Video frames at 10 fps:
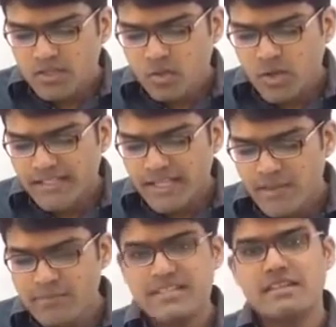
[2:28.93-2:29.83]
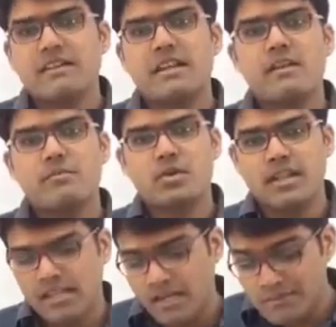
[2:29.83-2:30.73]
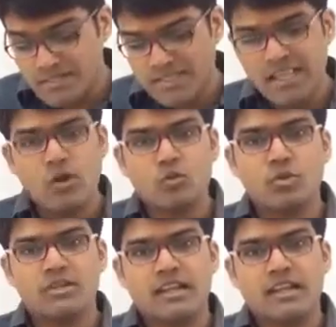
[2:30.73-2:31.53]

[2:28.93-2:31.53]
look at the numbers given in input and the numbers in the output